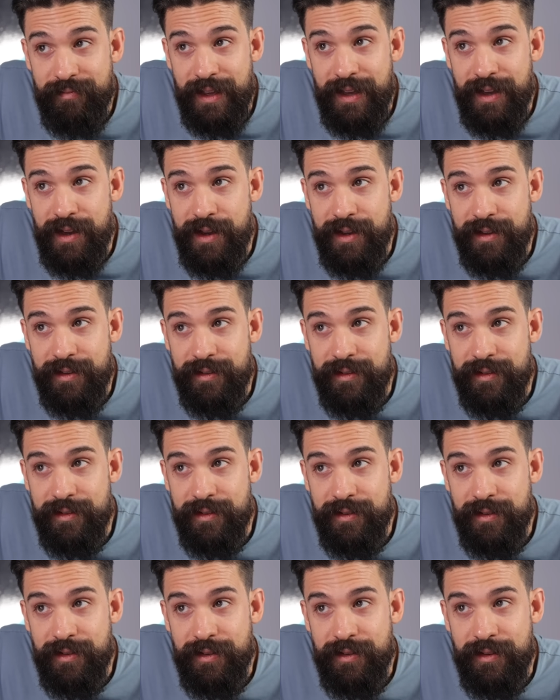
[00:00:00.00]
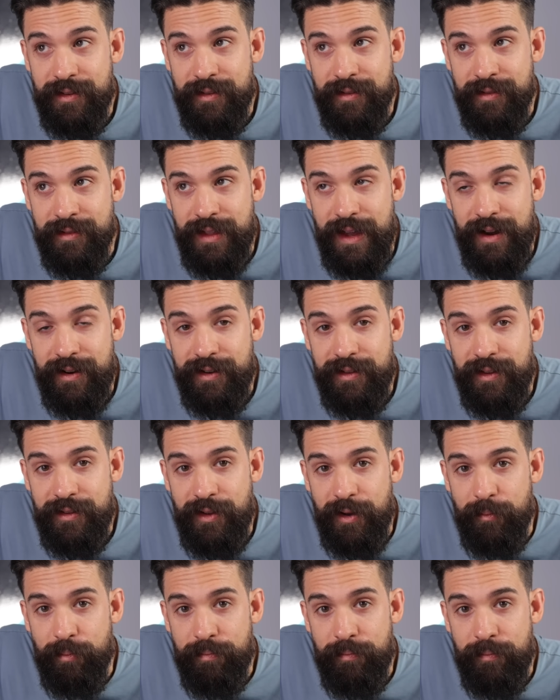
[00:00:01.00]
is there at the
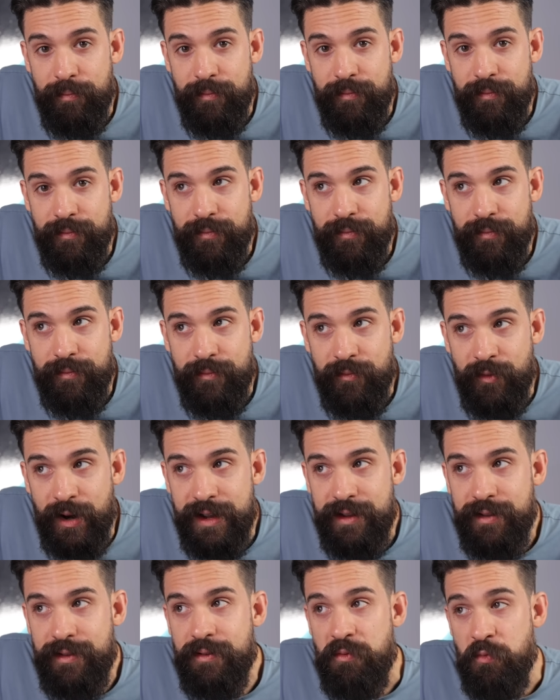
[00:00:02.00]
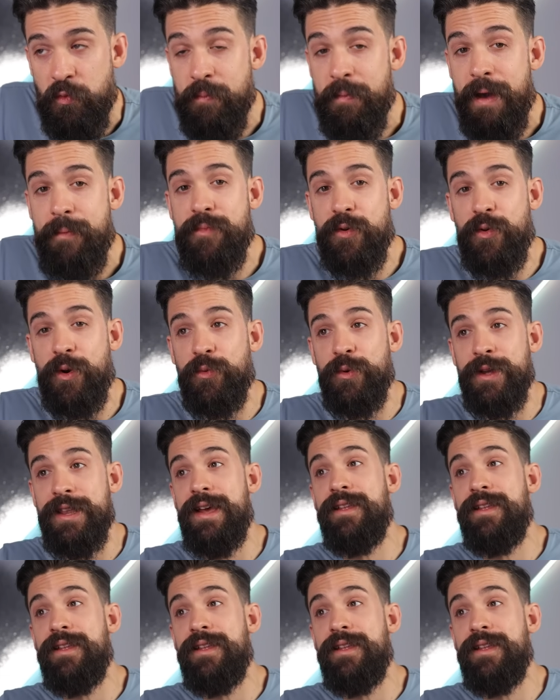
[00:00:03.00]
top, right? Remember what we